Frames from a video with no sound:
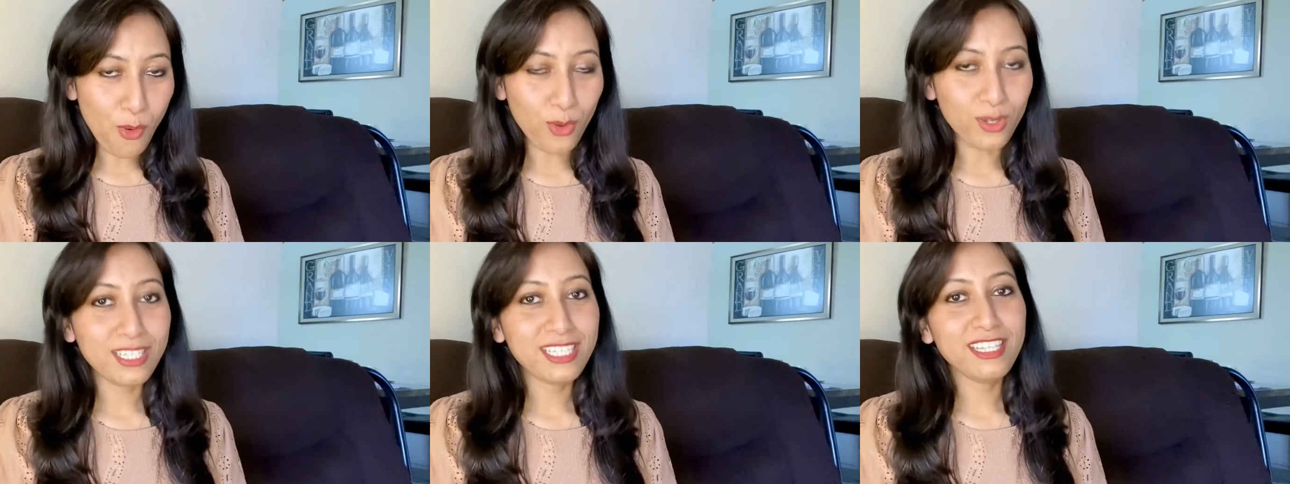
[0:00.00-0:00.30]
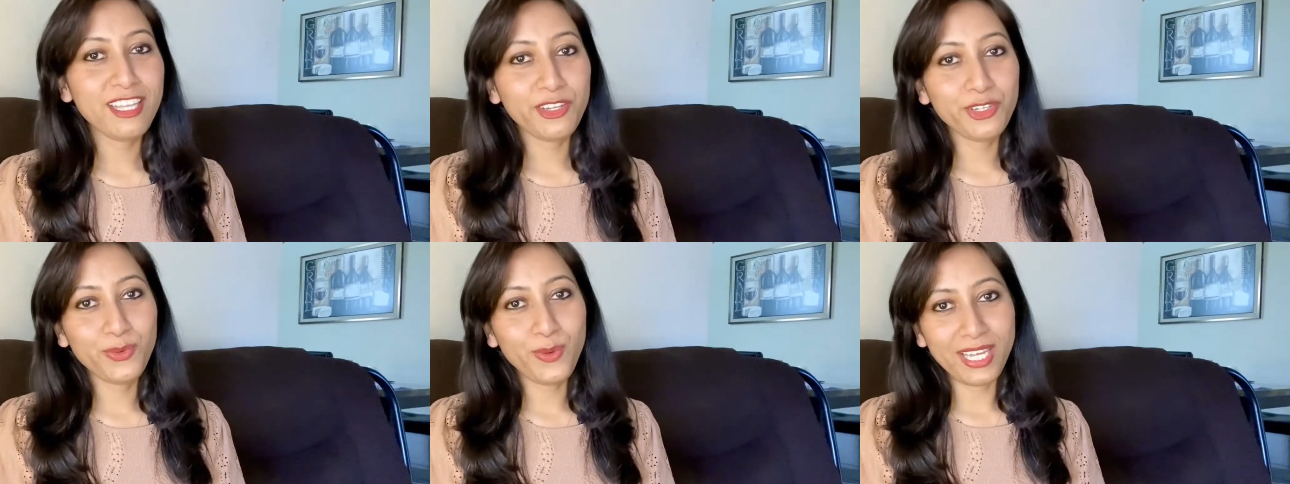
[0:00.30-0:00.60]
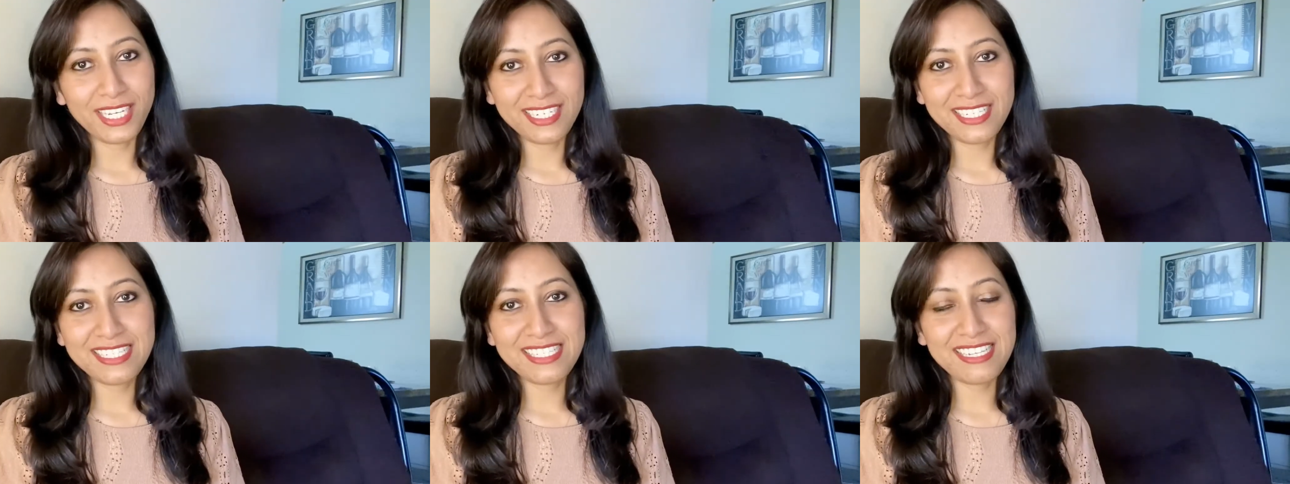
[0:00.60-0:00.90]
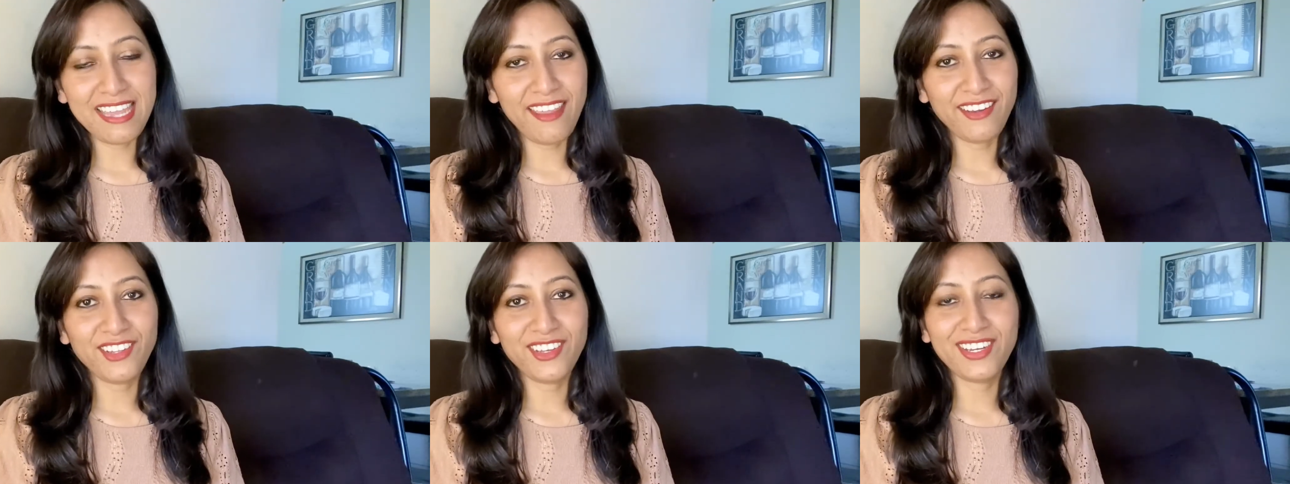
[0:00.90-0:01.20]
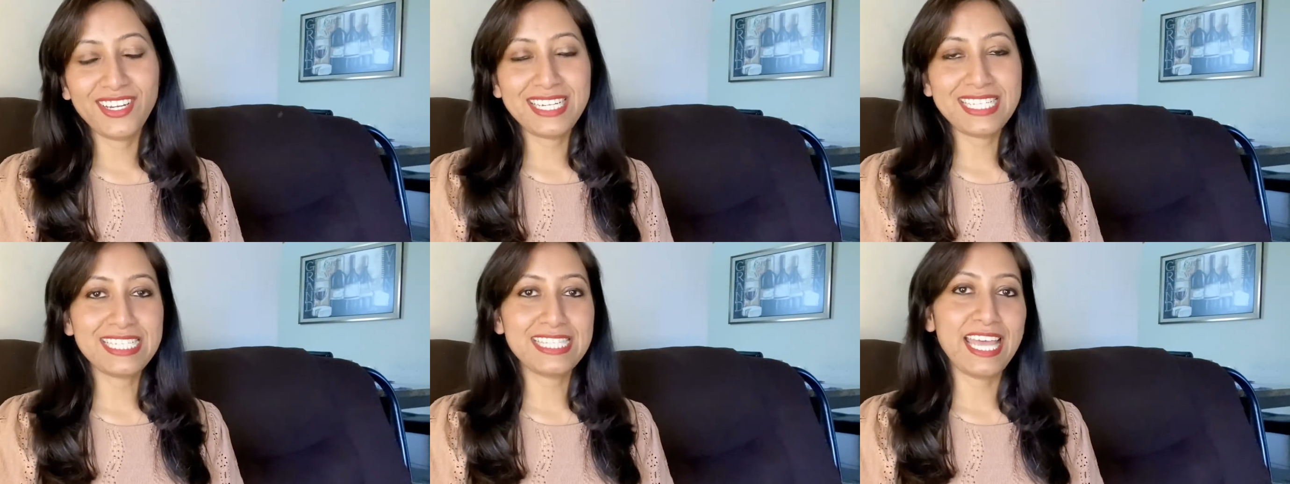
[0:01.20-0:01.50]
that you understand here is
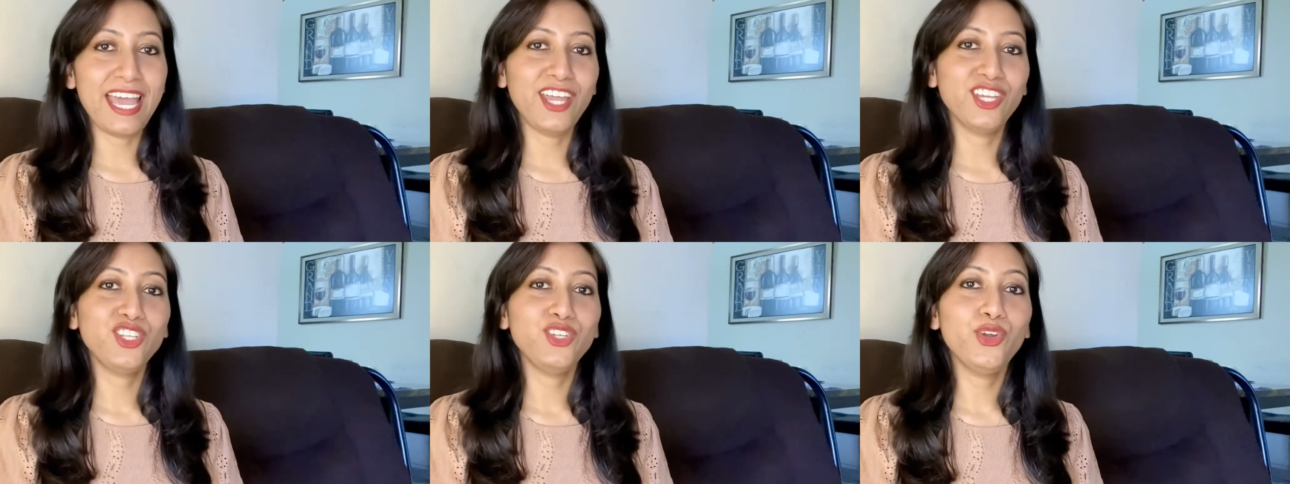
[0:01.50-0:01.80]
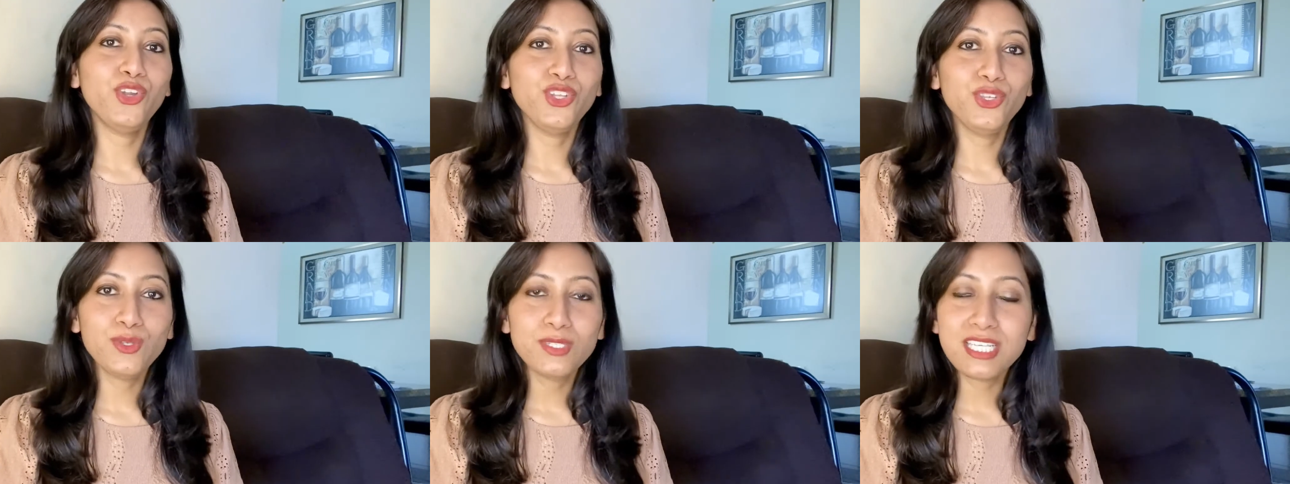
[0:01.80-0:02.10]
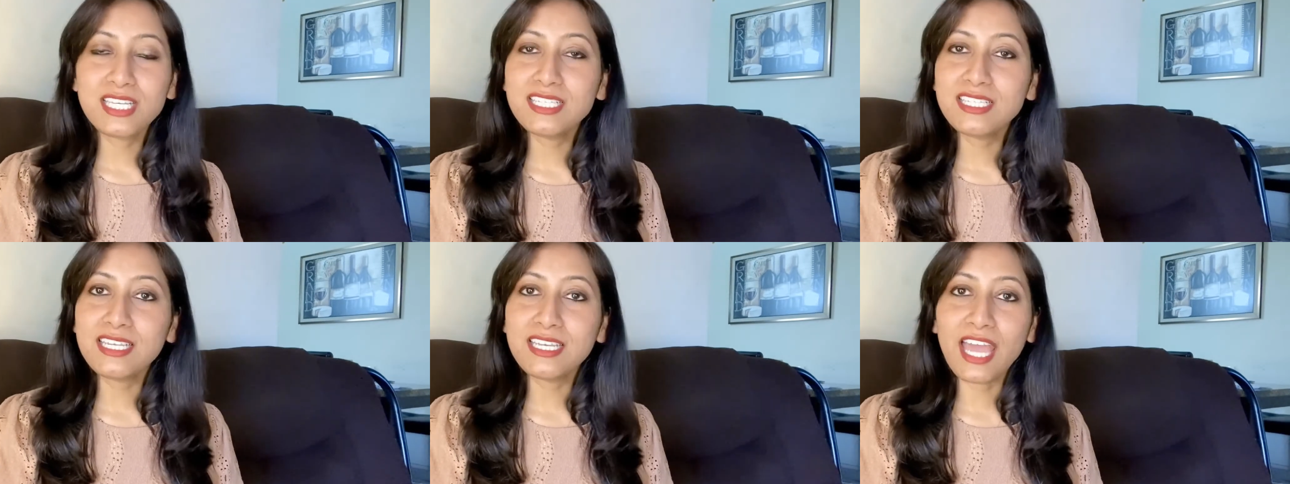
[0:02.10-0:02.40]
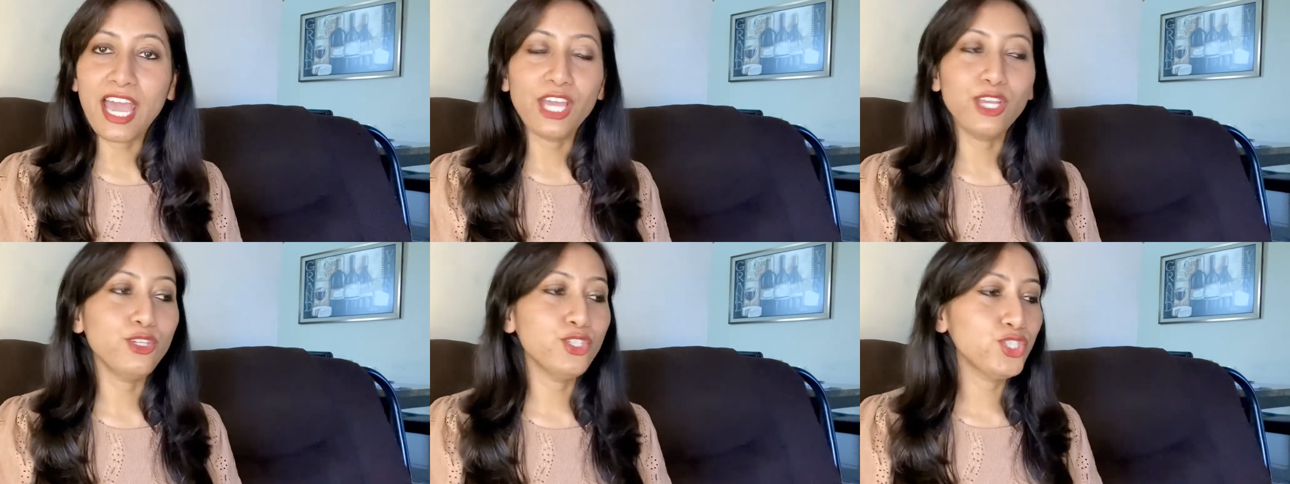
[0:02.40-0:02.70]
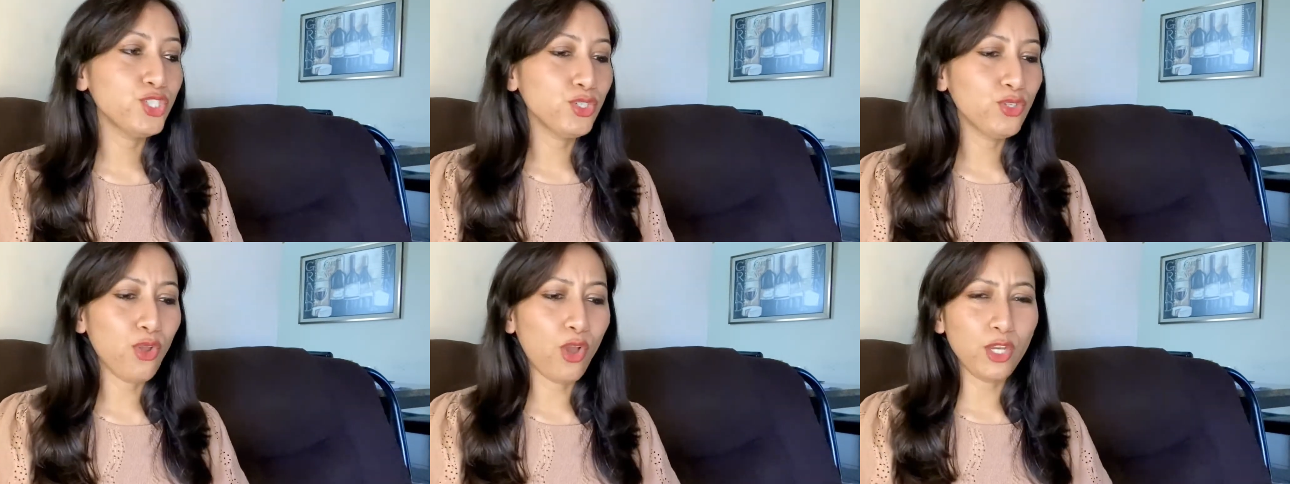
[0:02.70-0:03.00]
that your user scenario should
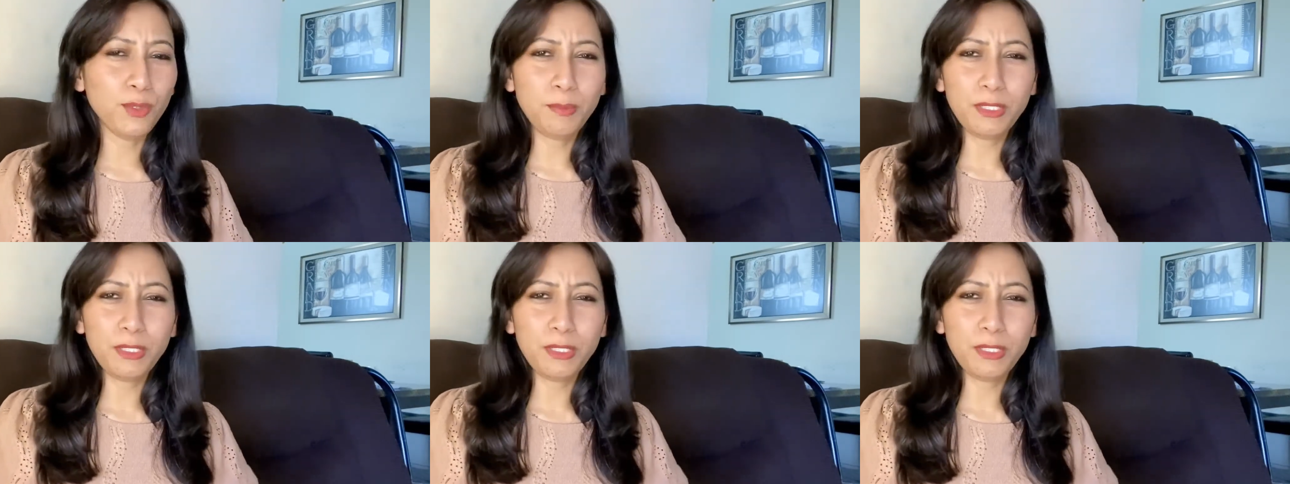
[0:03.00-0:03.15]
not be